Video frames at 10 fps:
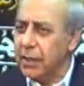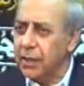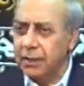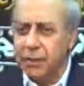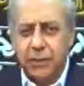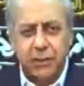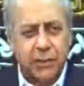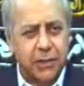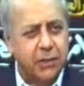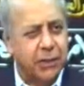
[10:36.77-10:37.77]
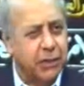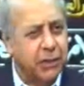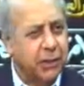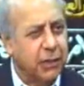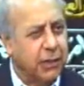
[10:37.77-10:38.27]
is the is the
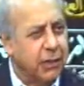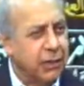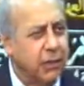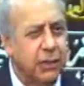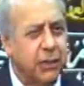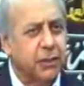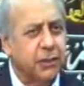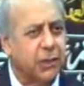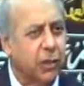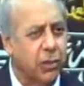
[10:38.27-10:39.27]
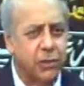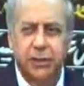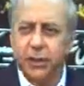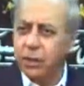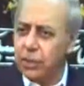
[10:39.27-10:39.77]
is the is
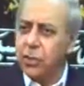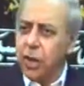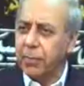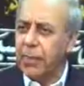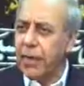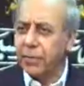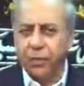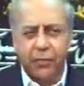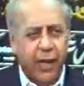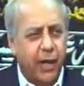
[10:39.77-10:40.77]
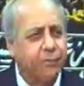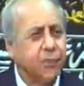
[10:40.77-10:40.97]
the, denominator there.